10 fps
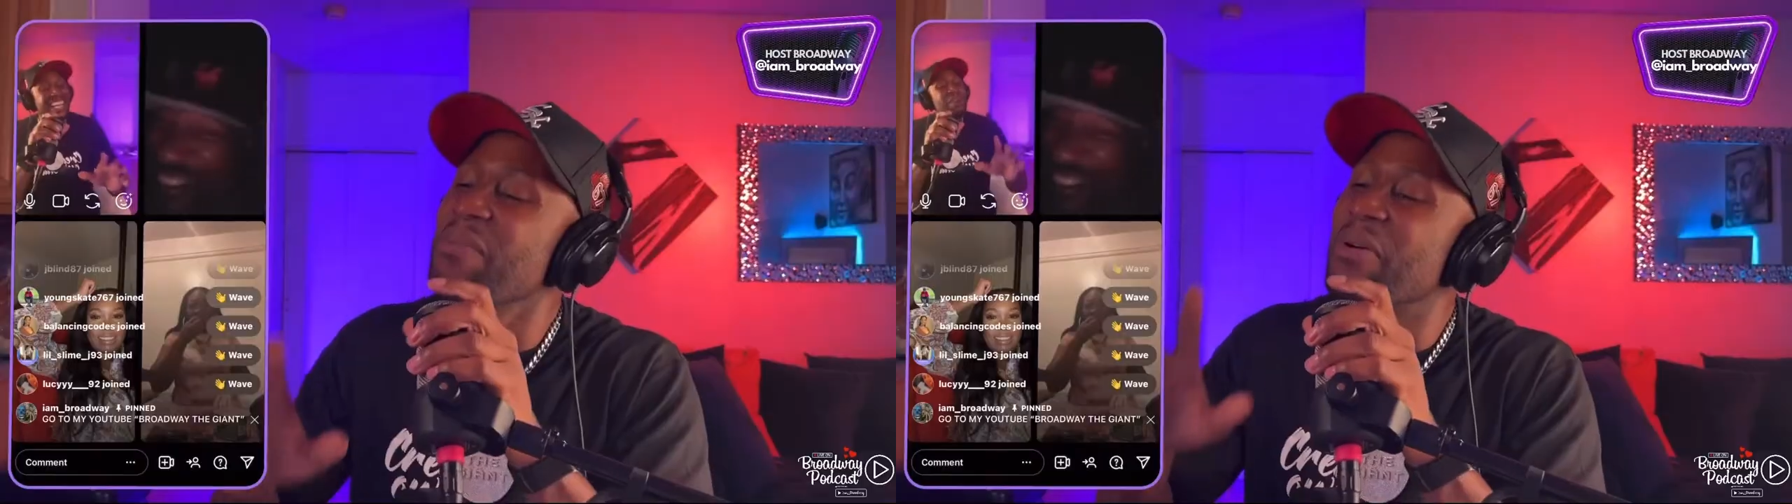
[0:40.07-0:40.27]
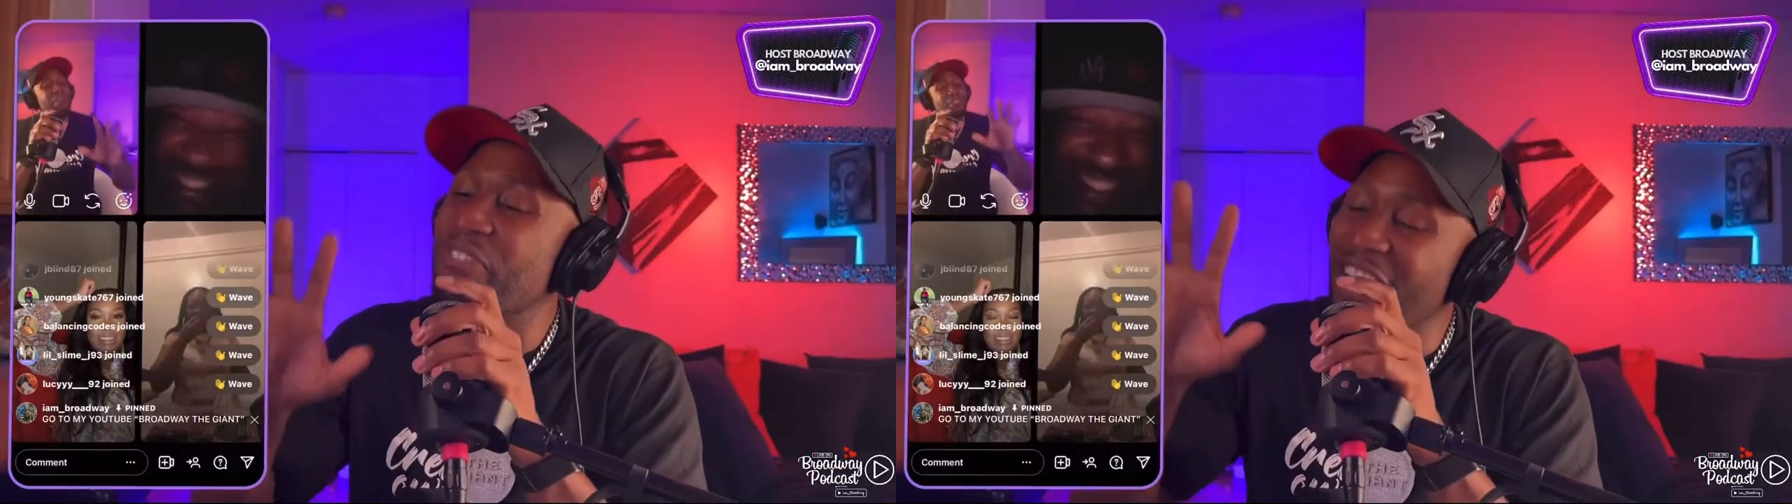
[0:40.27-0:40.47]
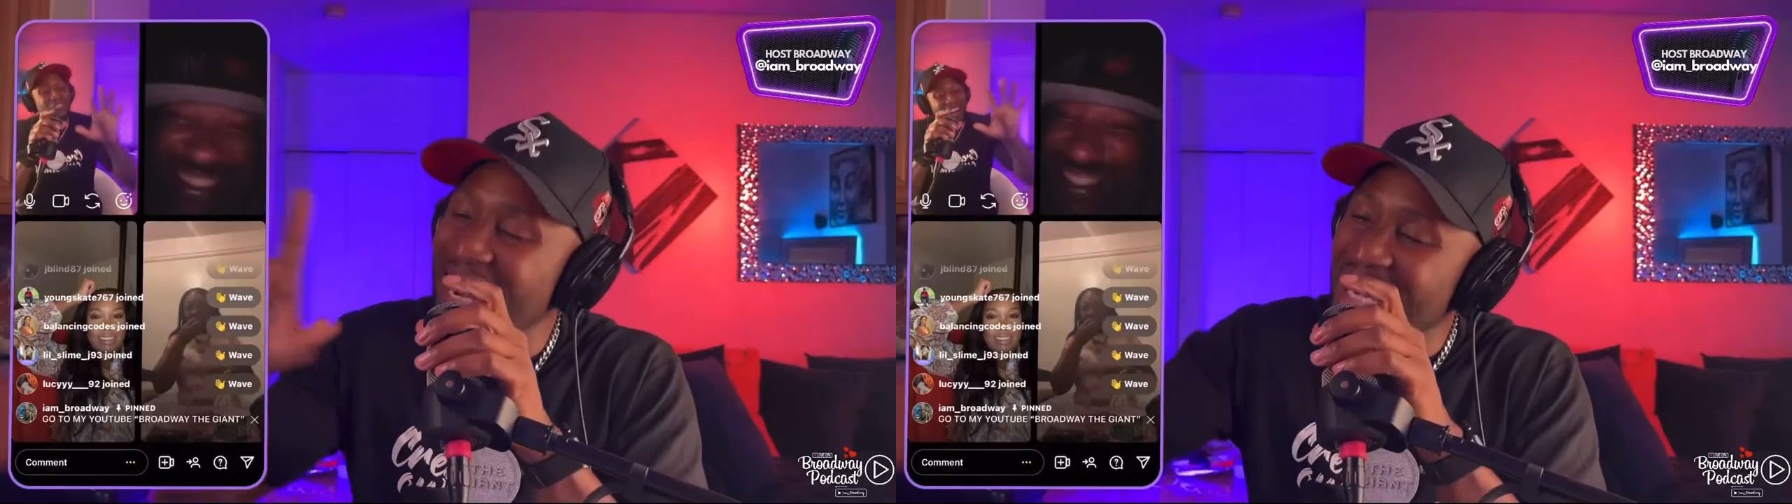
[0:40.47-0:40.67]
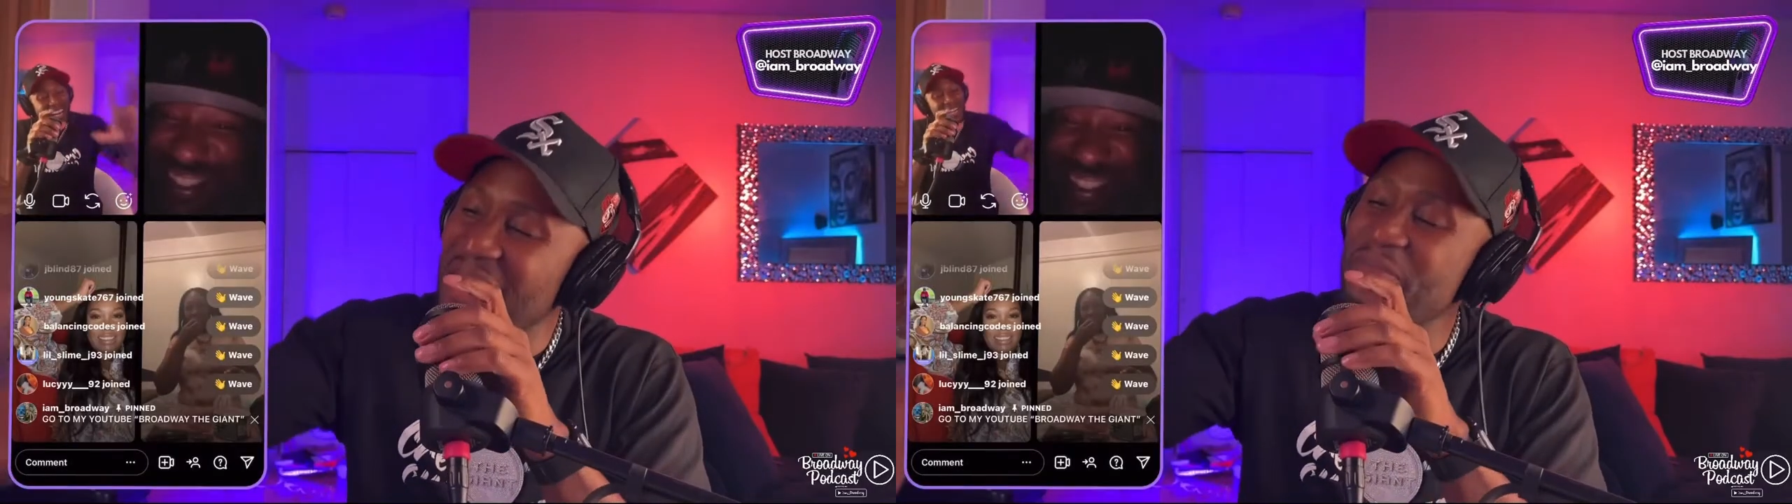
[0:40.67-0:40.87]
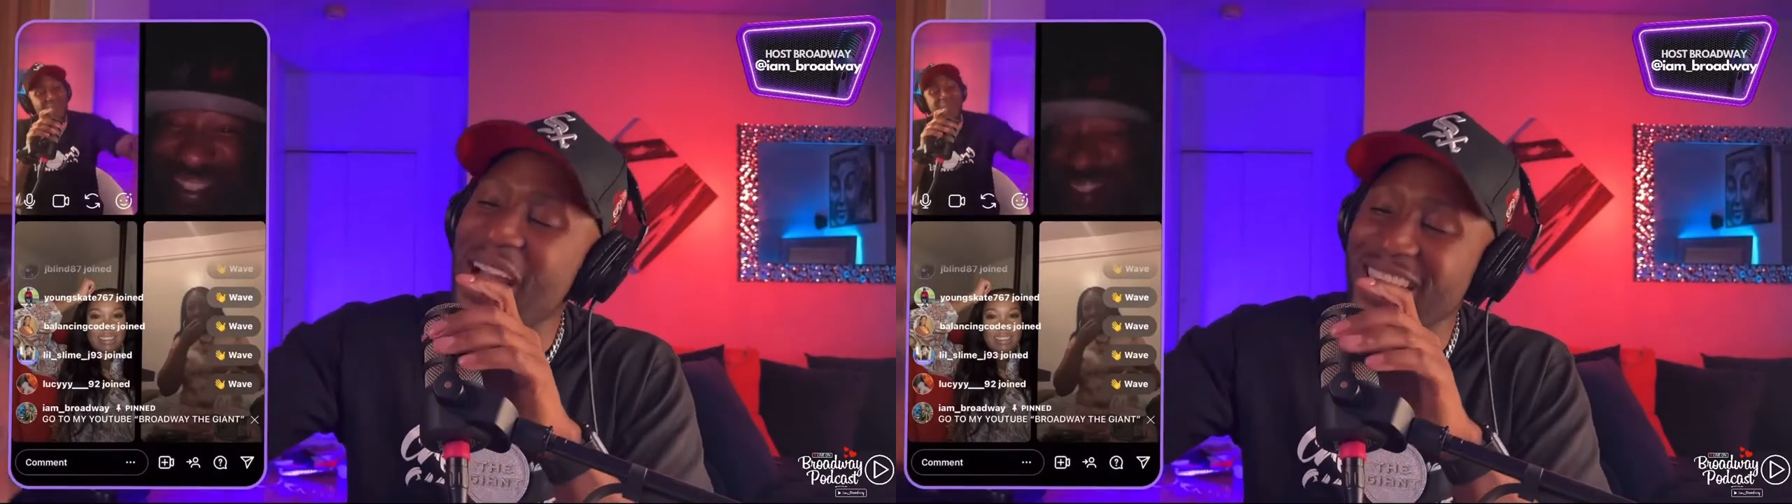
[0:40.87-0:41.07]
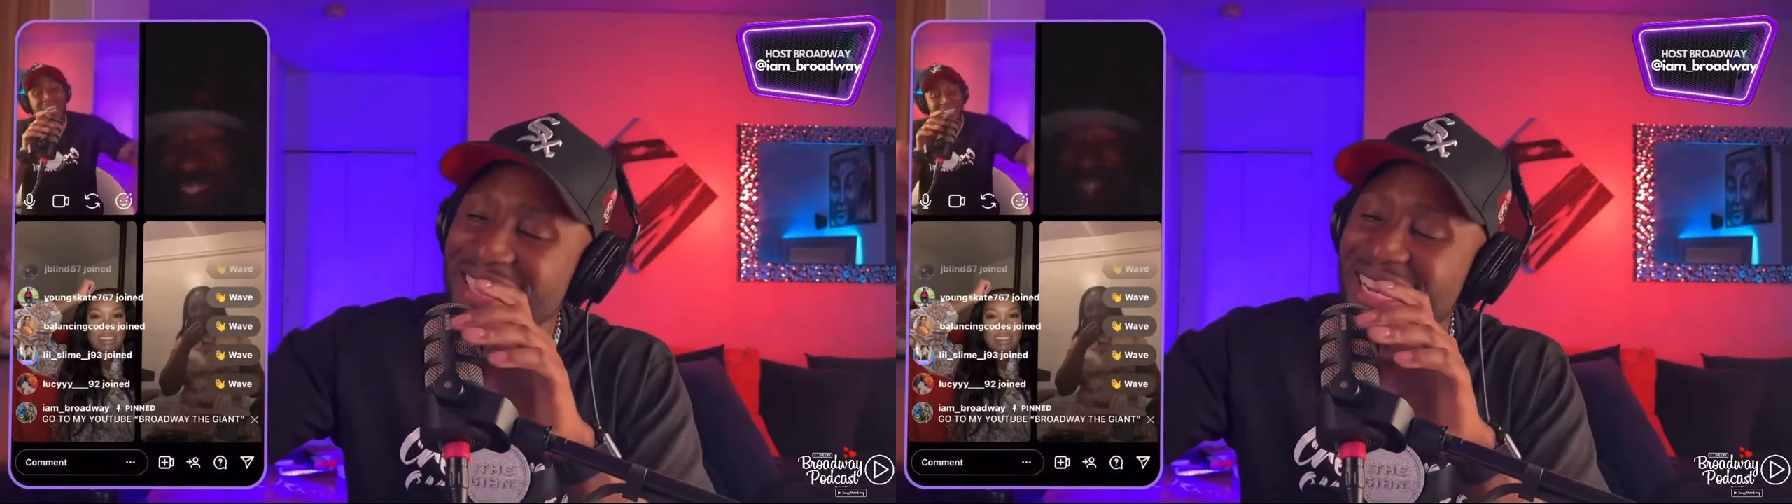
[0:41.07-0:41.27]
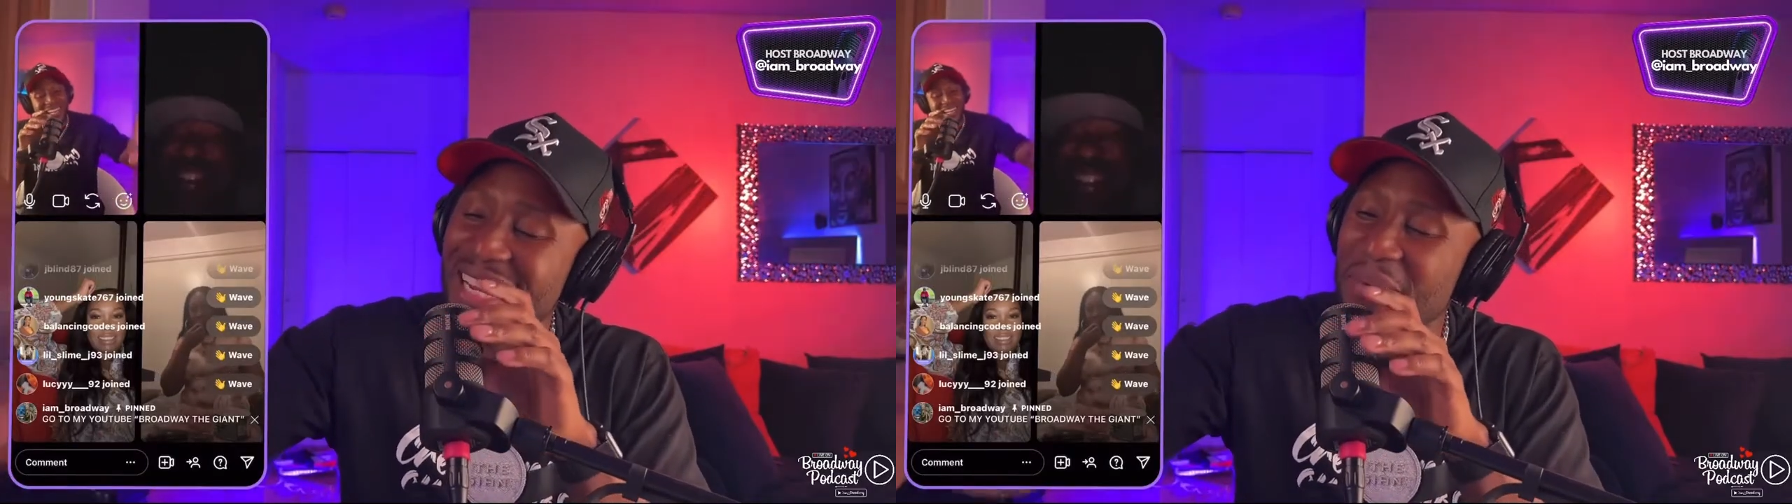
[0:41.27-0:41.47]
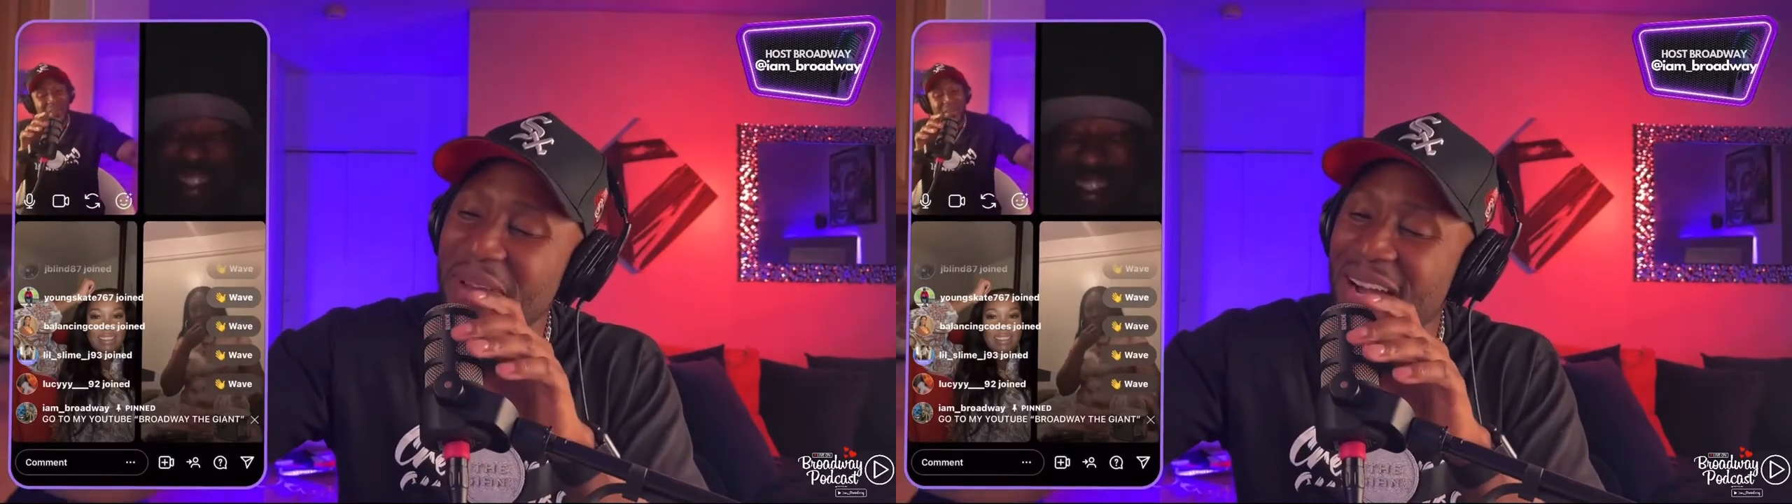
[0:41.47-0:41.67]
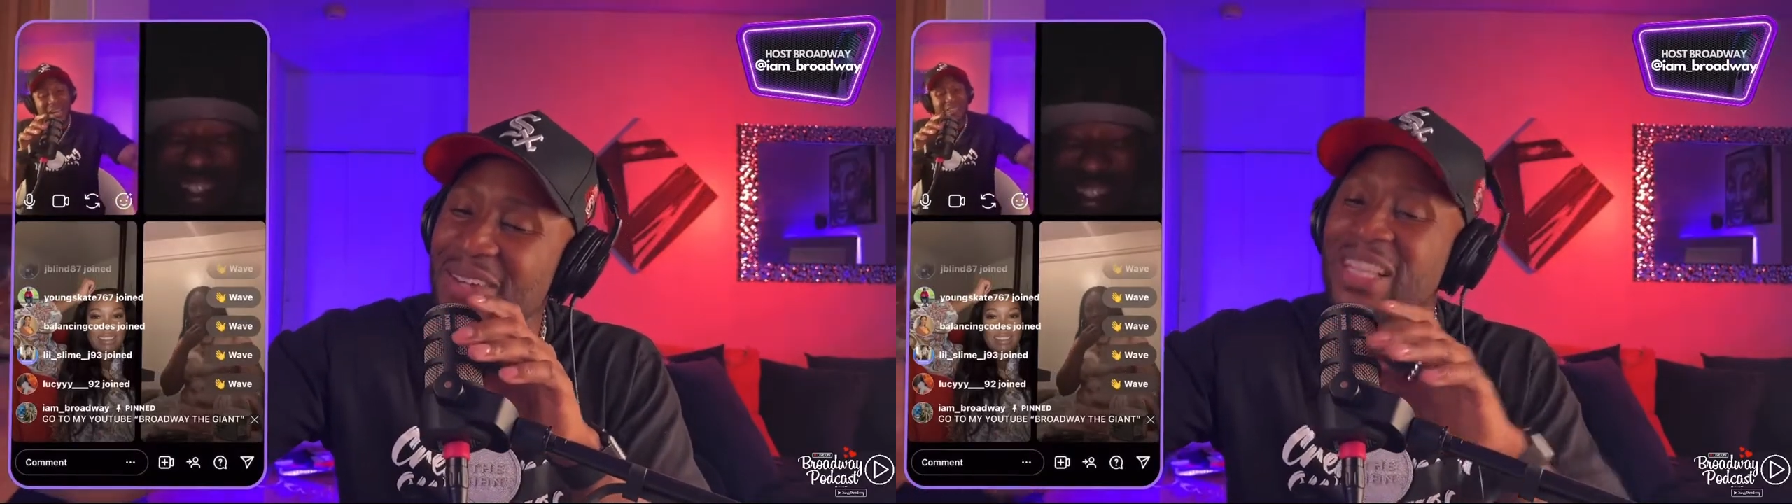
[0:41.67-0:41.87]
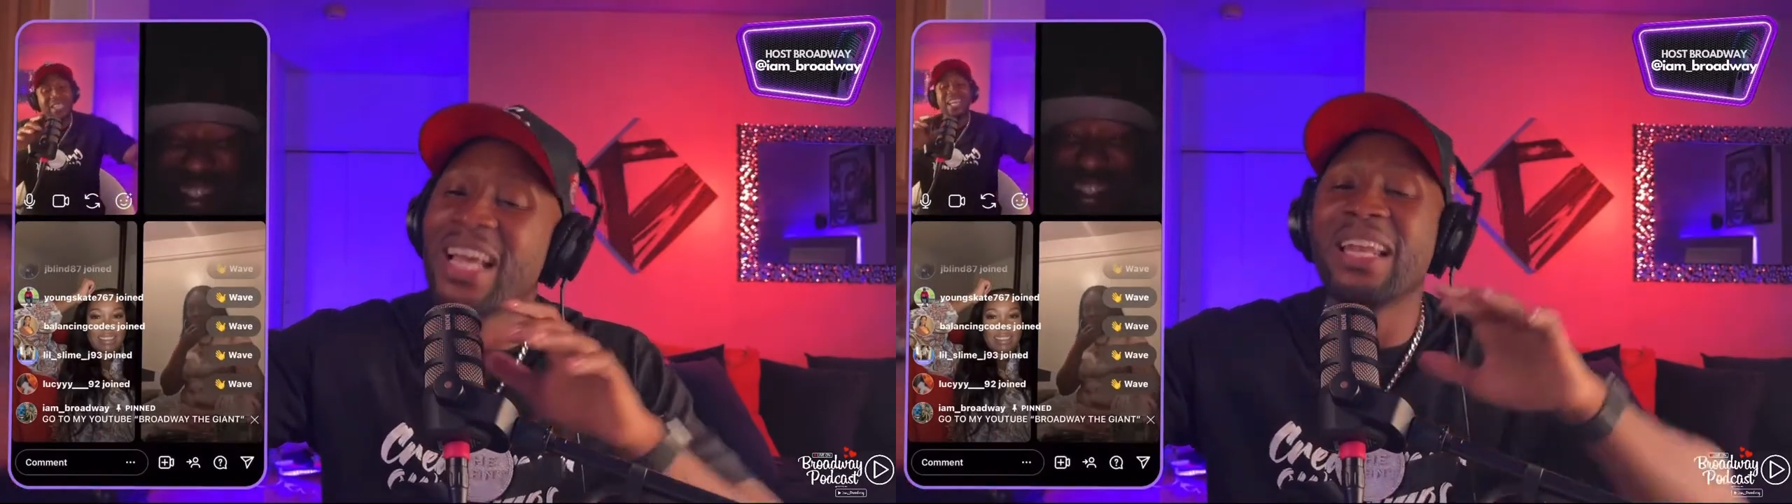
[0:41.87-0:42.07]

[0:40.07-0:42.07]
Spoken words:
Before I come back to Clubhouse,